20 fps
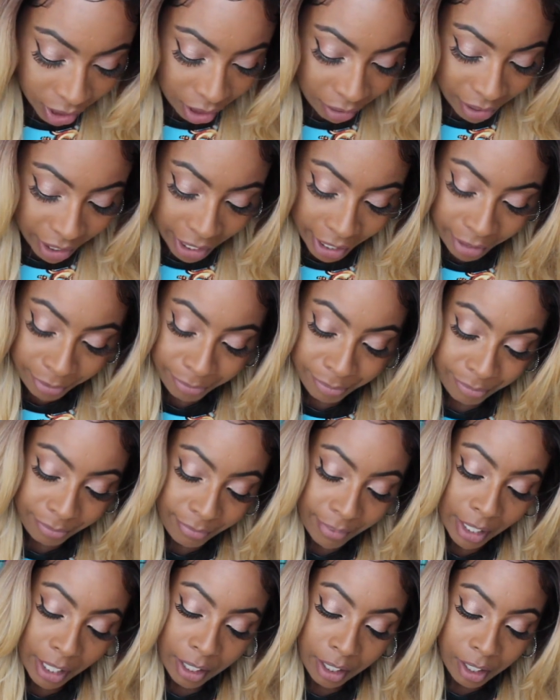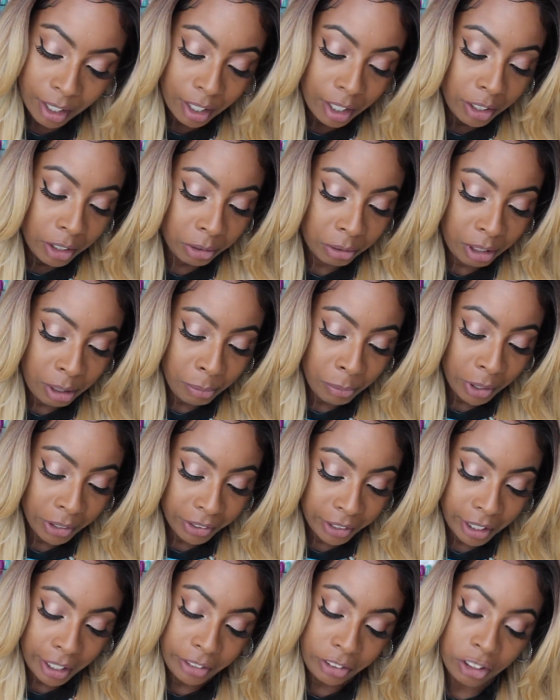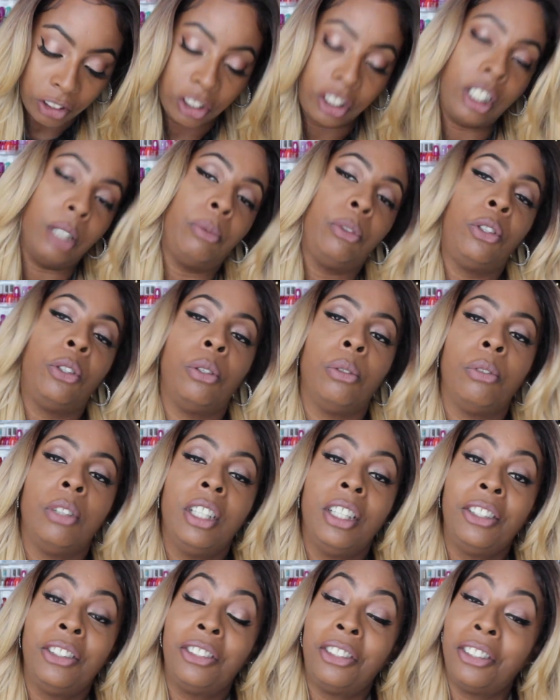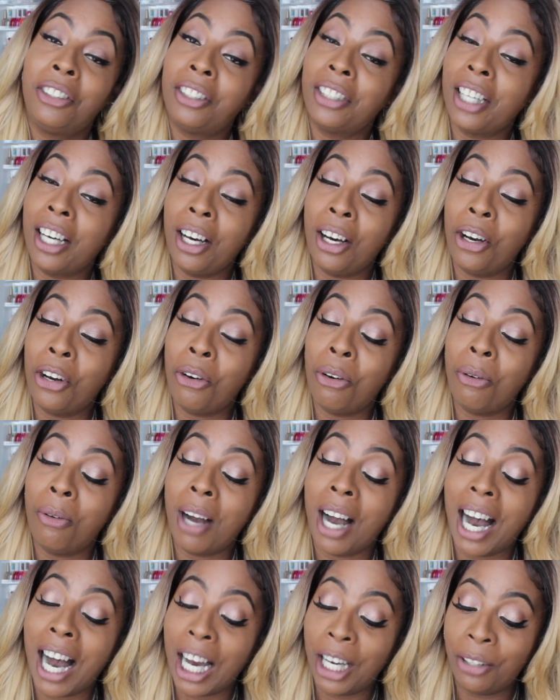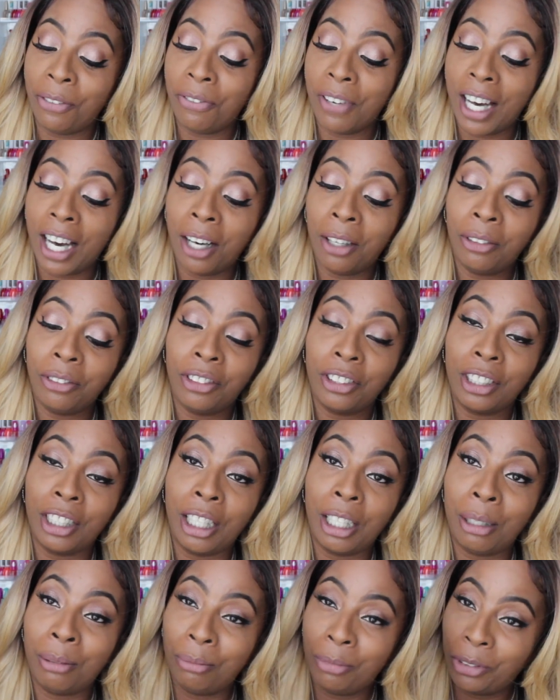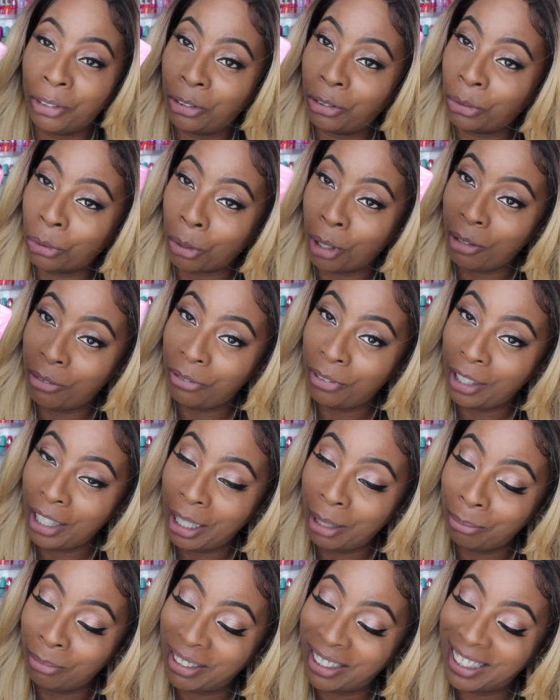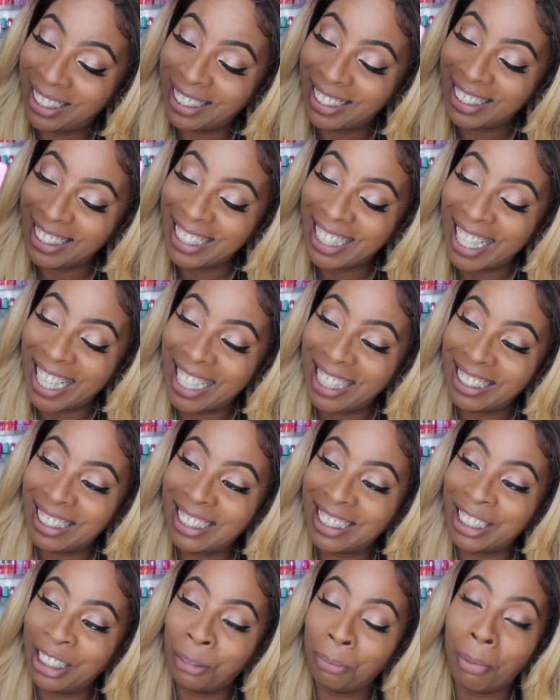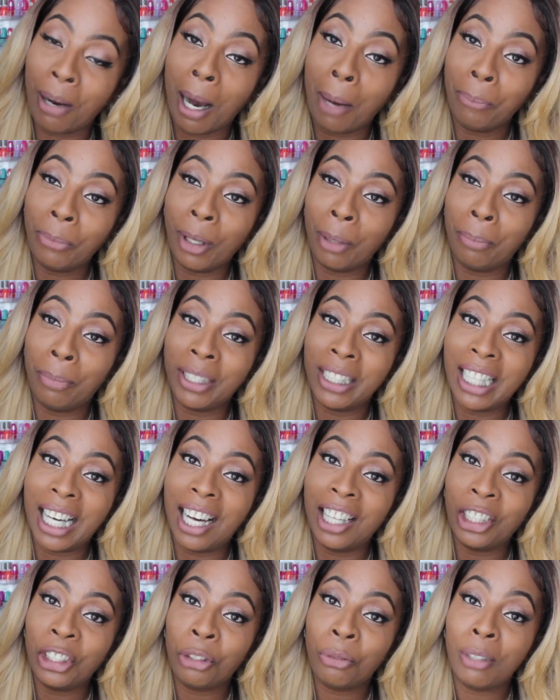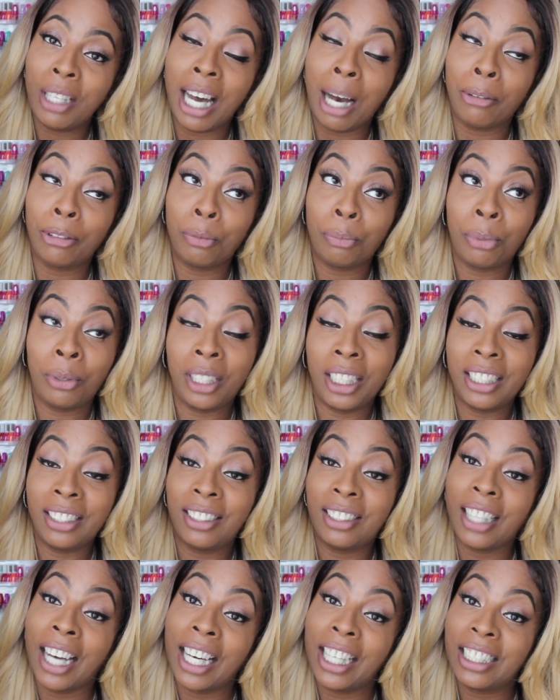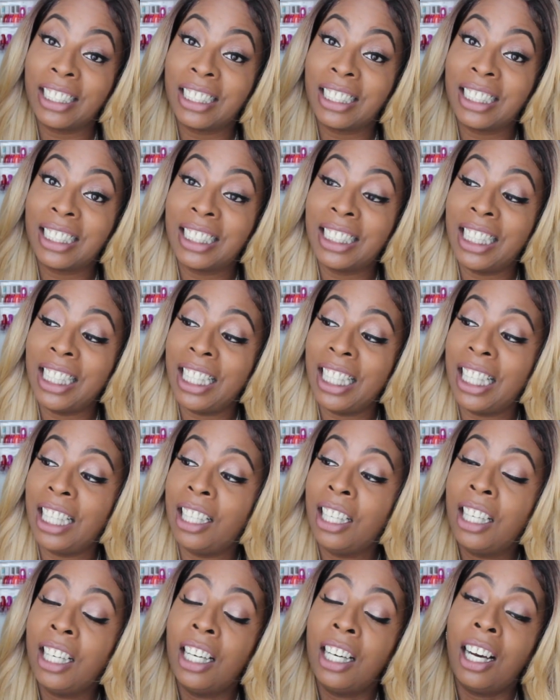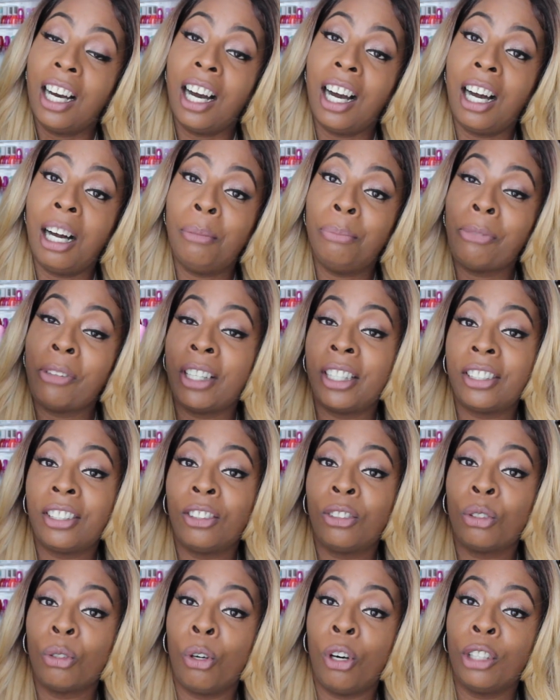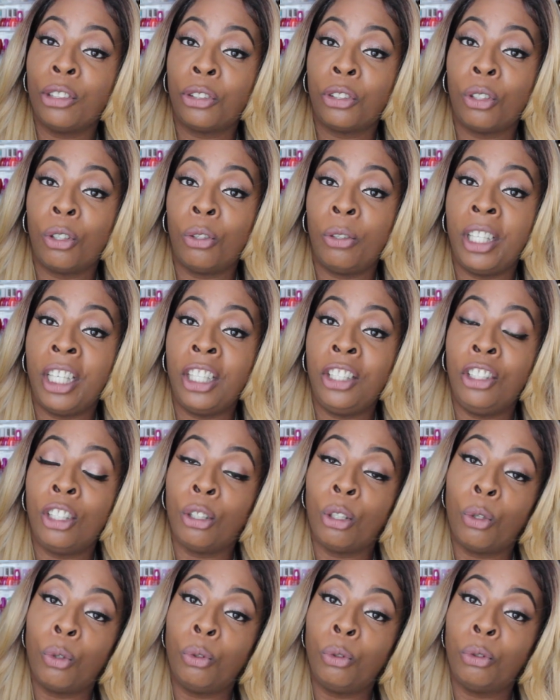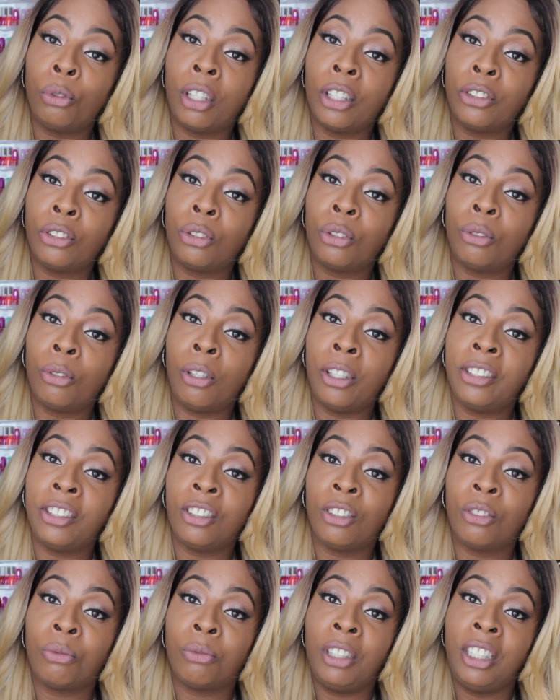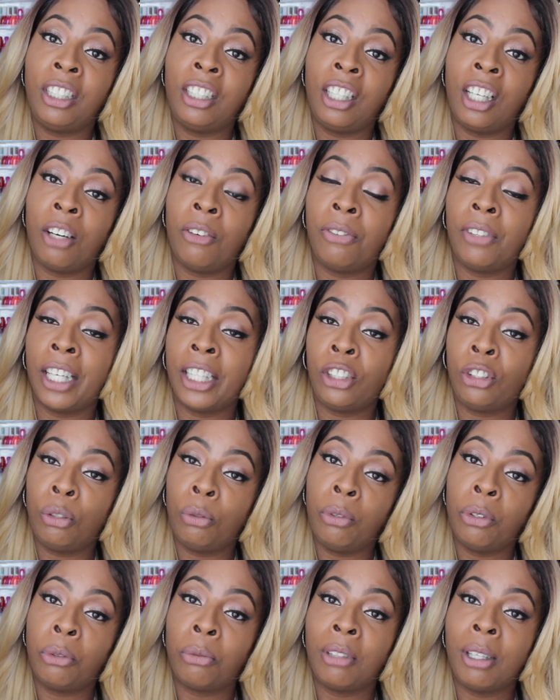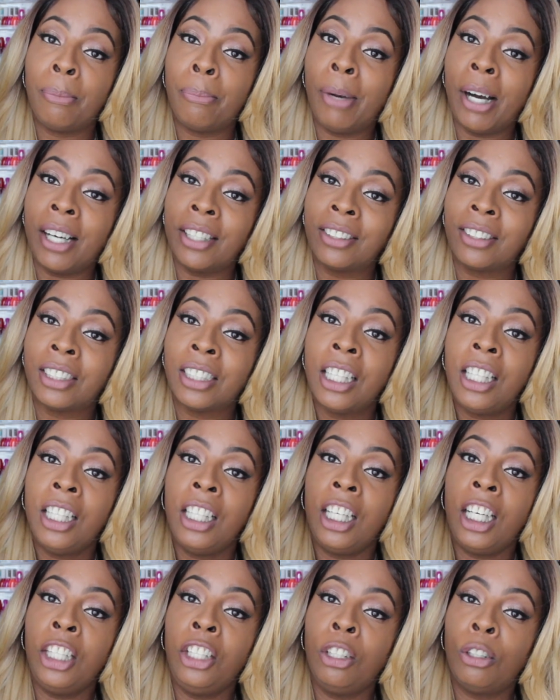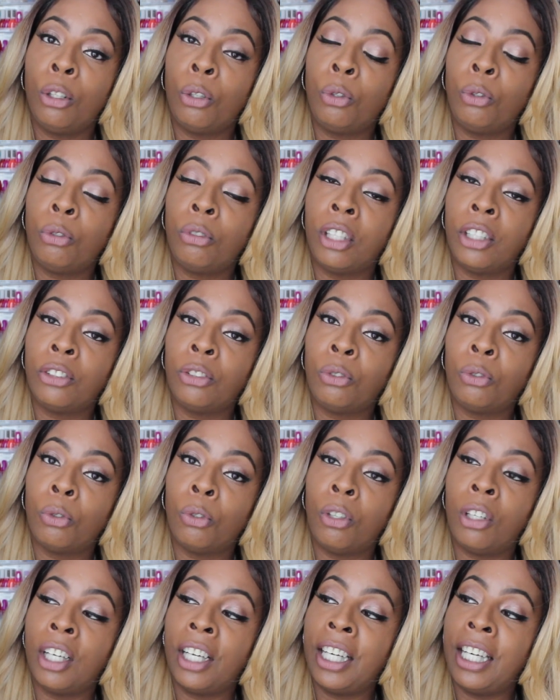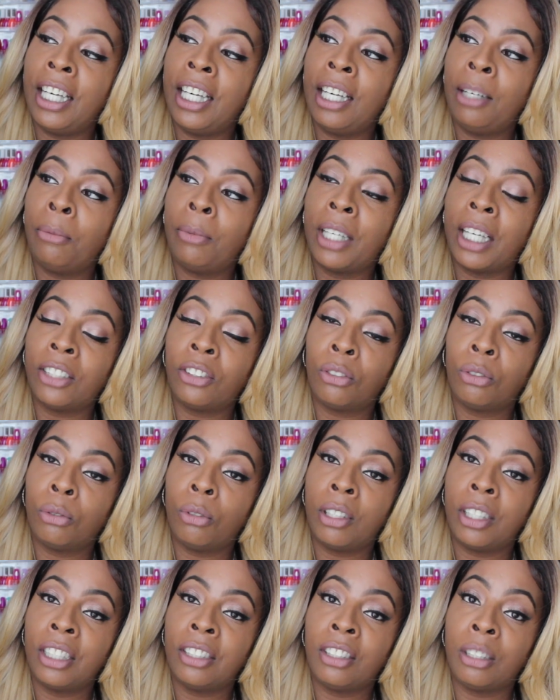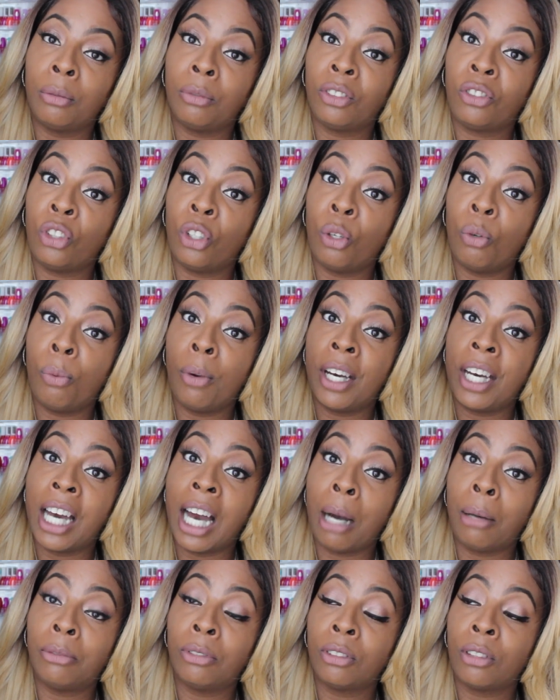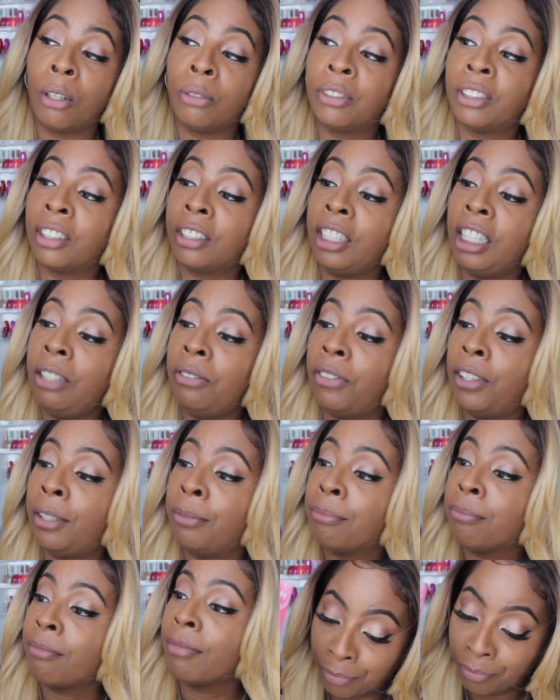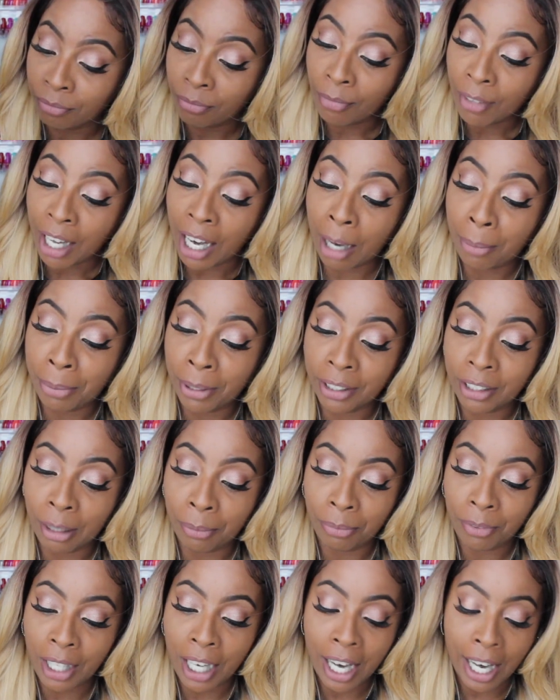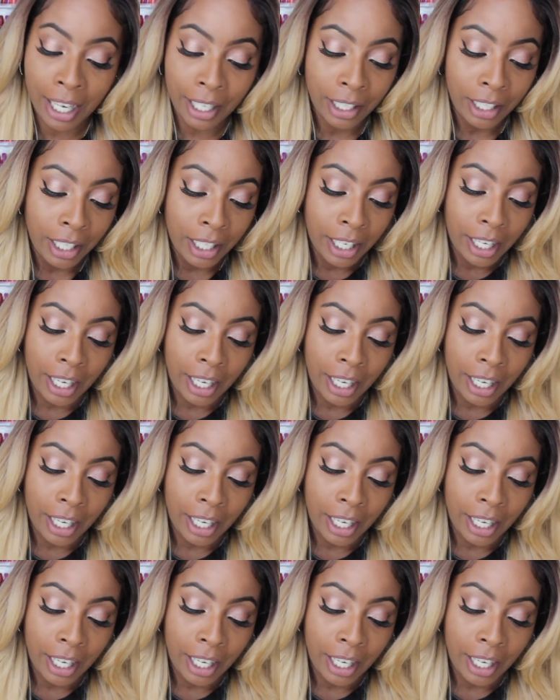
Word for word: Alright. Three more things to share with you. So, I found some soft lips. Yes, this popped up in Dollar Tree. I was pretty excited to see it. Um, this is also in your local drugstores. This retail for like two or three bucks in your local drugstore. And when I saw this, there was no way I was going to leave it. I picked up that.